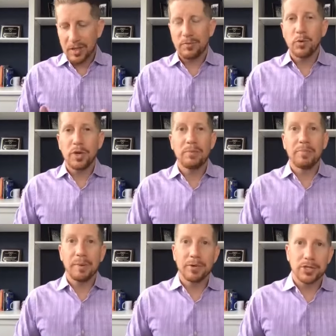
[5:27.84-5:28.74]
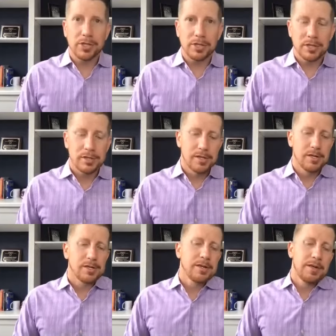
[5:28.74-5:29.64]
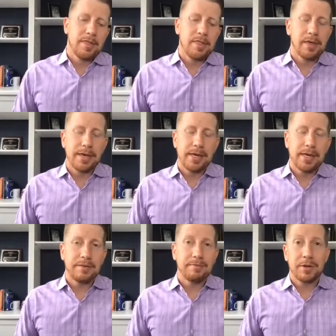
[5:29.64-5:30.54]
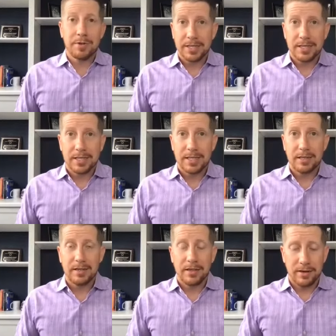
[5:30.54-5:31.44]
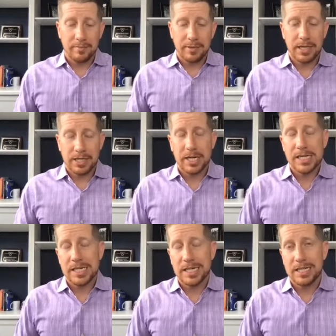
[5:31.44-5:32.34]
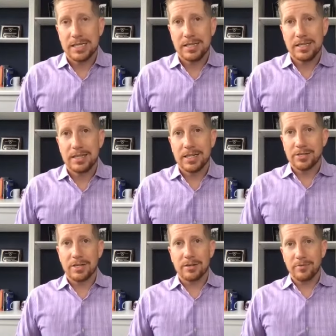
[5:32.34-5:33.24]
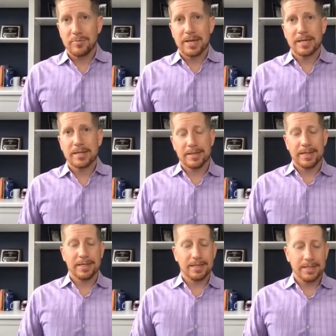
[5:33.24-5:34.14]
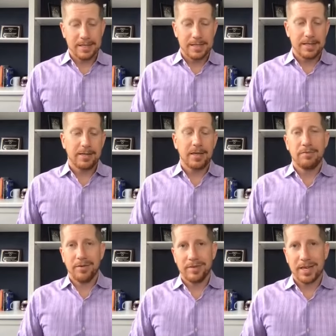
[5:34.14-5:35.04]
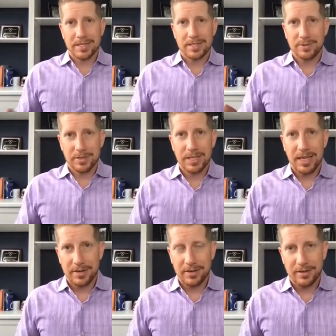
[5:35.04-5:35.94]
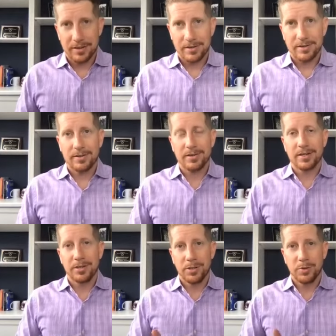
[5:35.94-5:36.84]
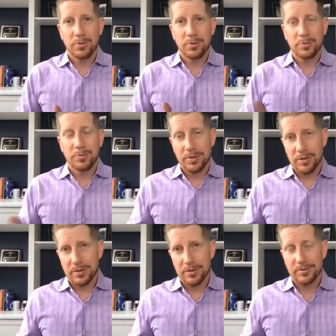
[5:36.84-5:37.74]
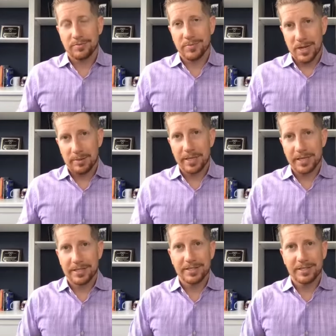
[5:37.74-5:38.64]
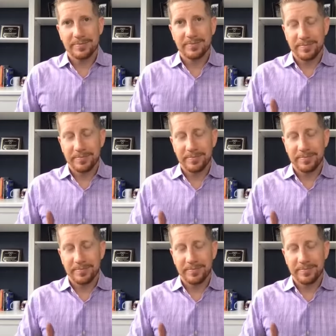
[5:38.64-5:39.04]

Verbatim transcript: If you keep paper charts, they can request their PHI in electronic format, and if you have access to a scanner, uh, you are obligated to